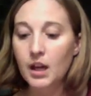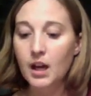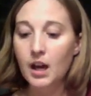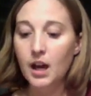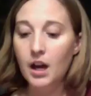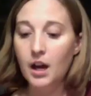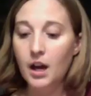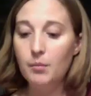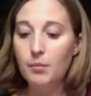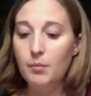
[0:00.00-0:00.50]

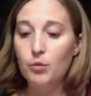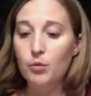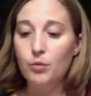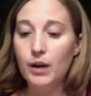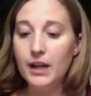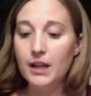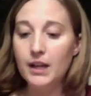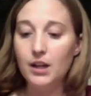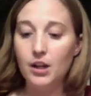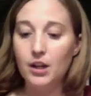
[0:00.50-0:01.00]

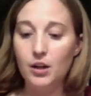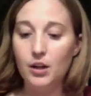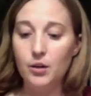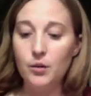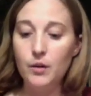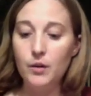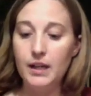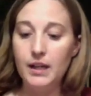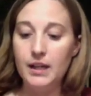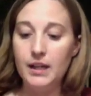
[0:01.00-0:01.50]

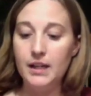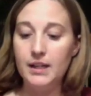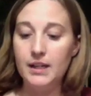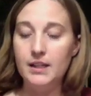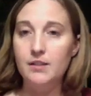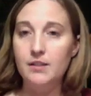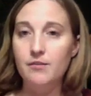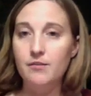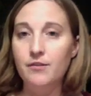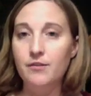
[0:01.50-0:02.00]
Oregano
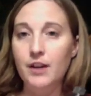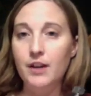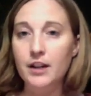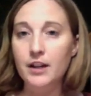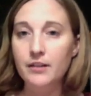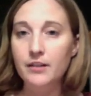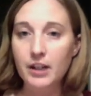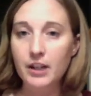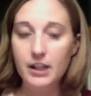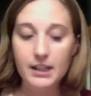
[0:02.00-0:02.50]
is very,
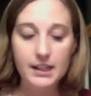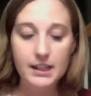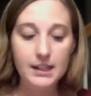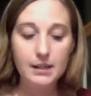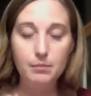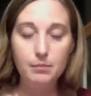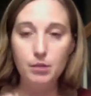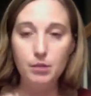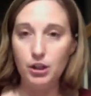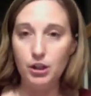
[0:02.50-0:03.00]
very
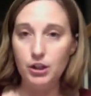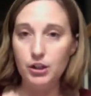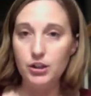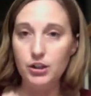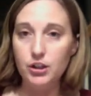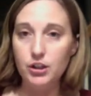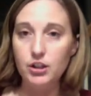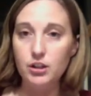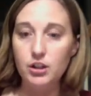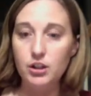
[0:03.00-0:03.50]
similar
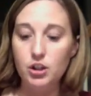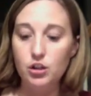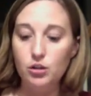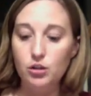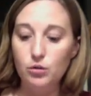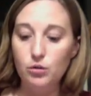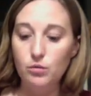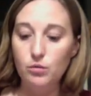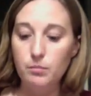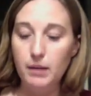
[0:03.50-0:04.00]

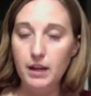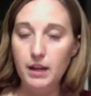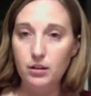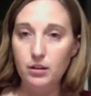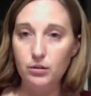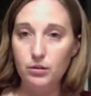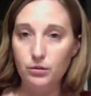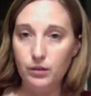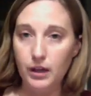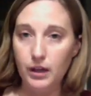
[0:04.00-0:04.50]
to
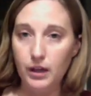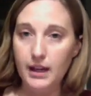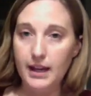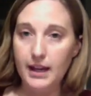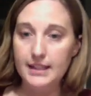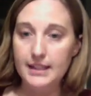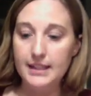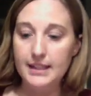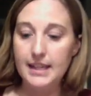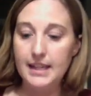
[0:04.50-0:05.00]
Melaleuca. It
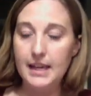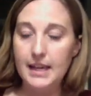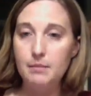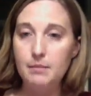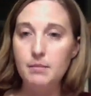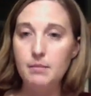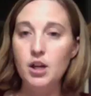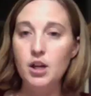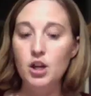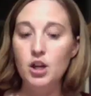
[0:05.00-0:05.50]
has
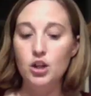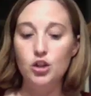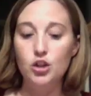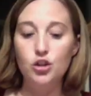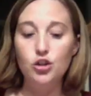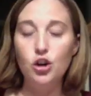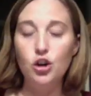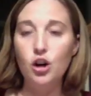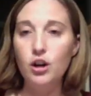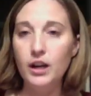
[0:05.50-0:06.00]
same
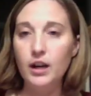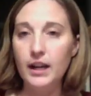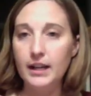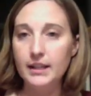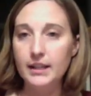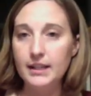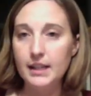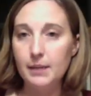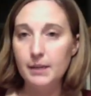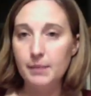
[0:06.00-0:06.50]
strong
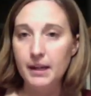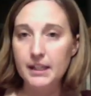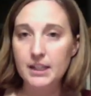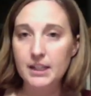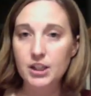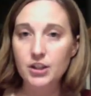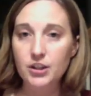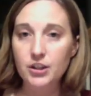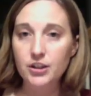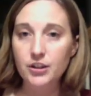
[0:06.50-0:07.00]

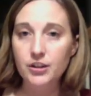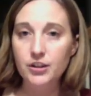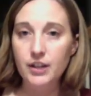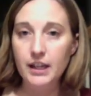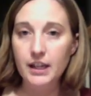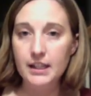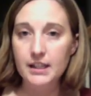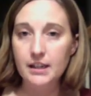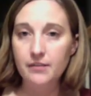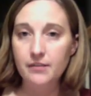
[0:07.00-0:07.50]
antibacterial,
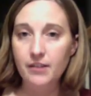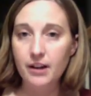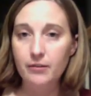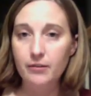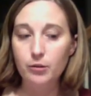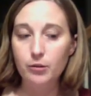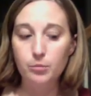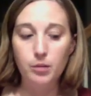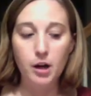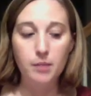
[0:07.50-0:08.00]

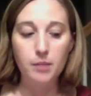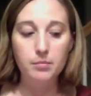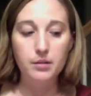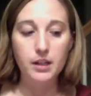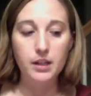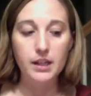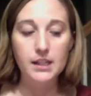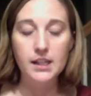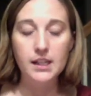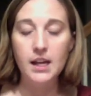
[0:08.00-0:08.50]
antiviral
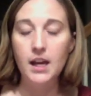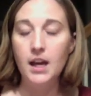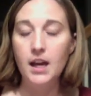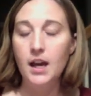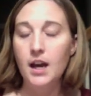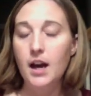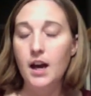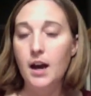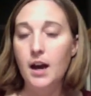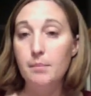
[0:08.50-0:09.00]
properties,
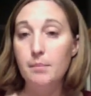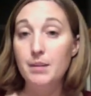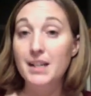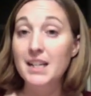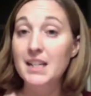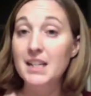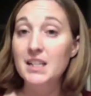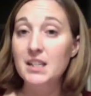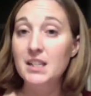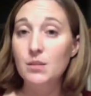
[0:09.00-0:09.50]
but it
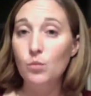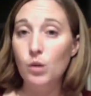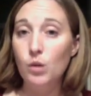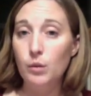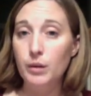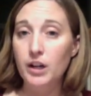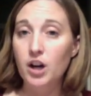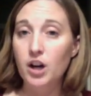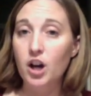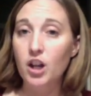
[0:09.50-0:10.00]
is what
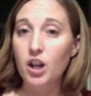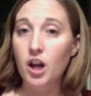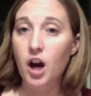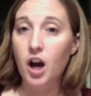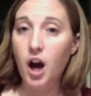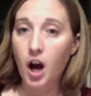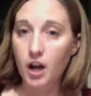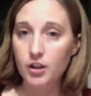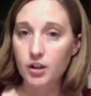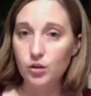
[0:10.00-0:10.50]
we call a
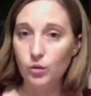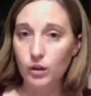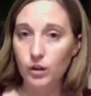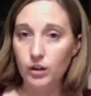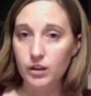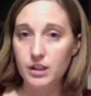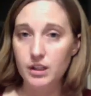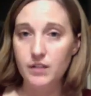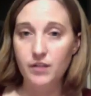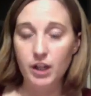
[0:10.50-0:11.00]
hot oil.
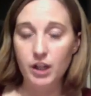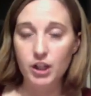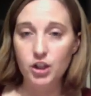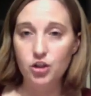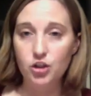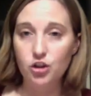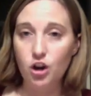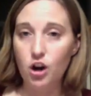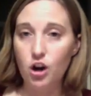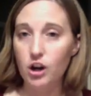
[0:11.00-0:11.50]
It's very
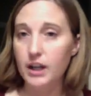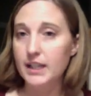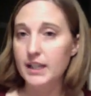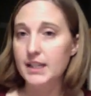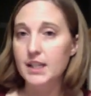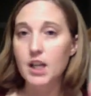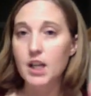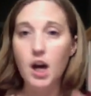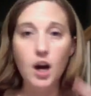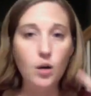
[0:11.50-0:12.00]
strong. It's
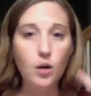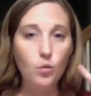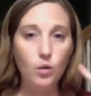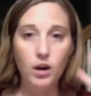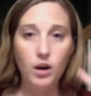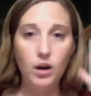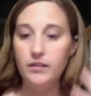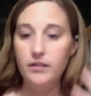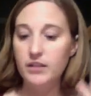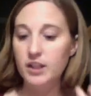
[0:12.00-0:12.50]
not
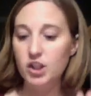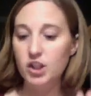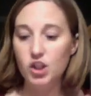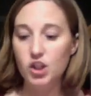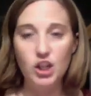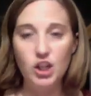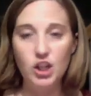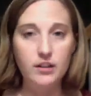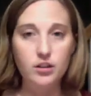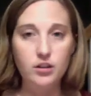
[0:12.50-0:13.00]
one that's
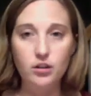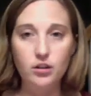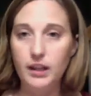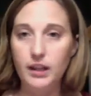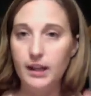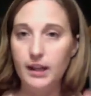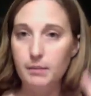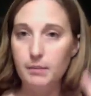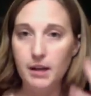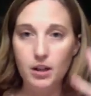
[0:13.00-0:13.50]
gentle
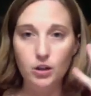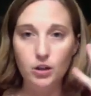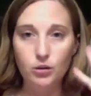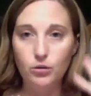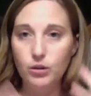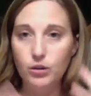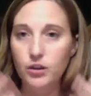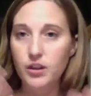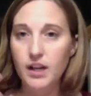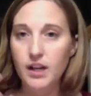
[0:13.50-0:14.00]
like
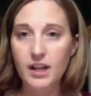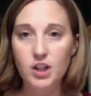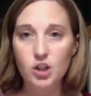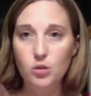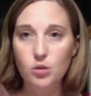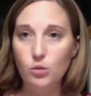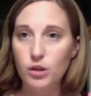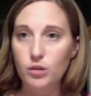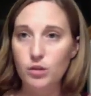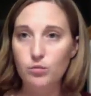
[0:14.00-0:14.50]
Melaleuca that I
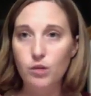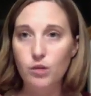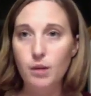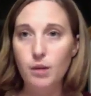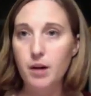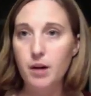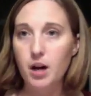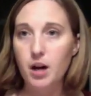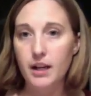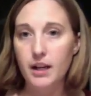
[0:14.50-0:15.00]
just want to rub
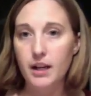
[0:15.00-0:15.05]
on